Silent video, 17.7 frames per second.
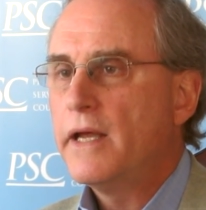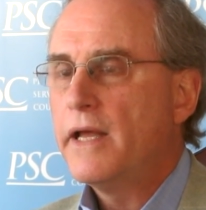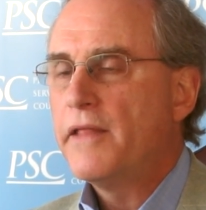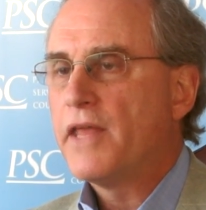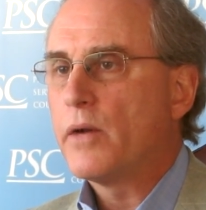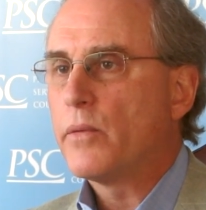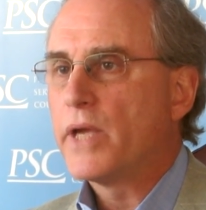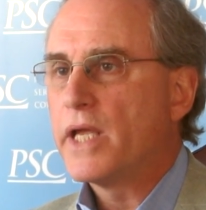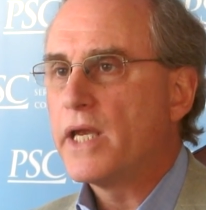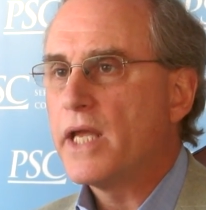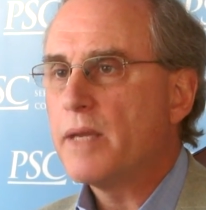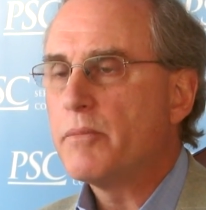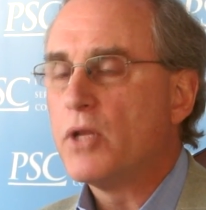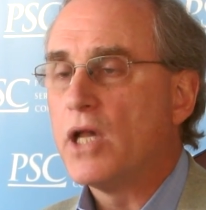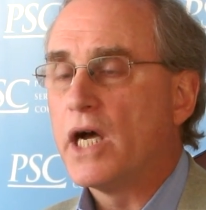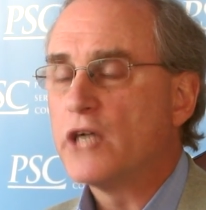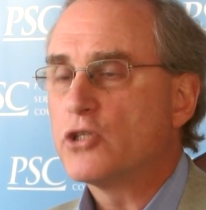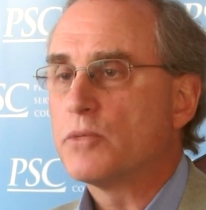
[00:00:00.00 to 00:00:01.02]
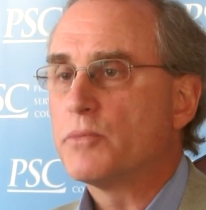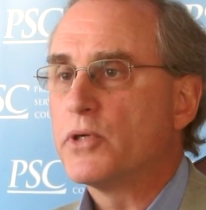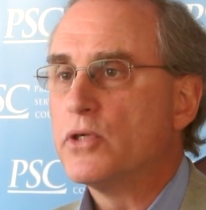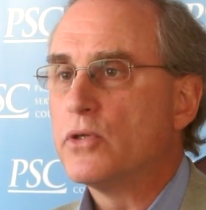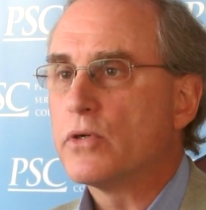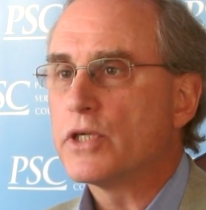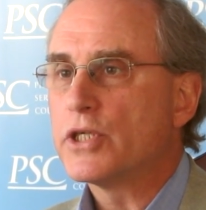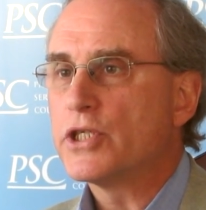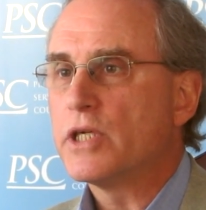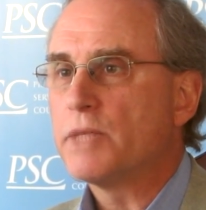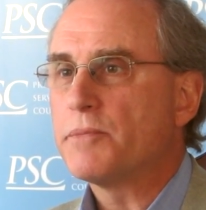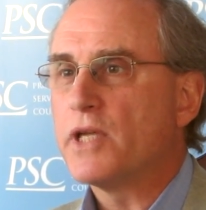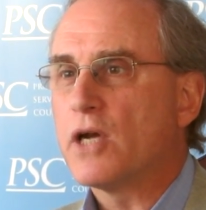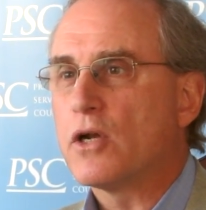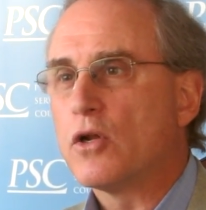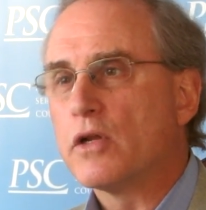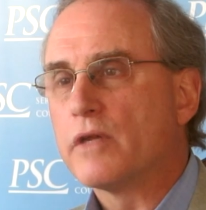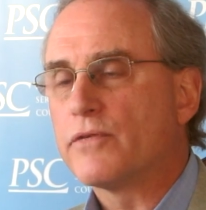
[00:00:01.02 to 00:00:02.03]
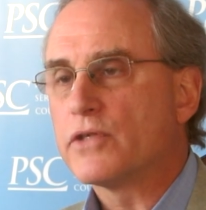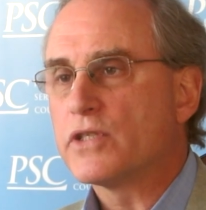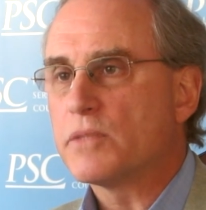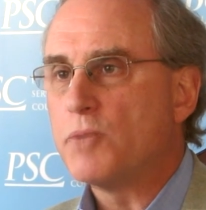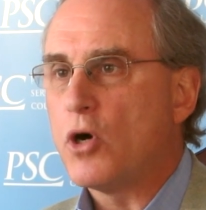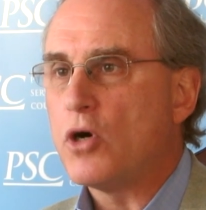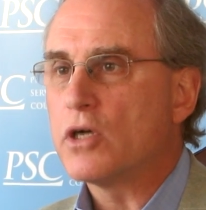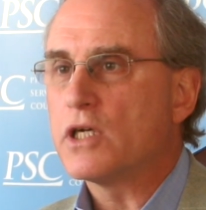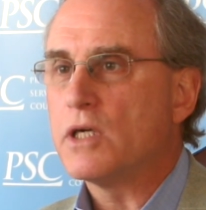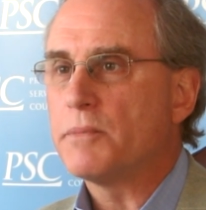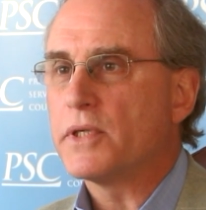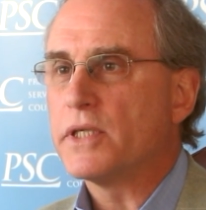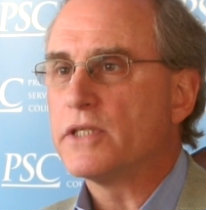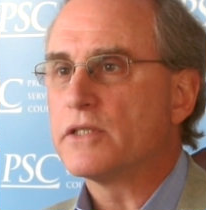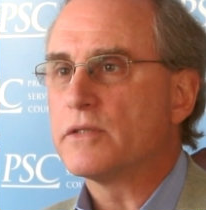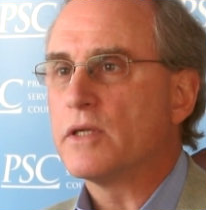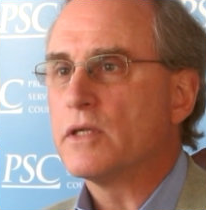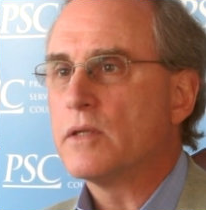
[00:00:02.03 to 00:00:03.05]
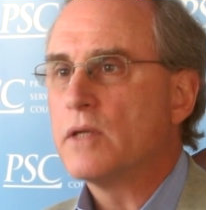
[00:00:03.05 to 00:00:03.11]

that we enable entrepreneurship not only for small companies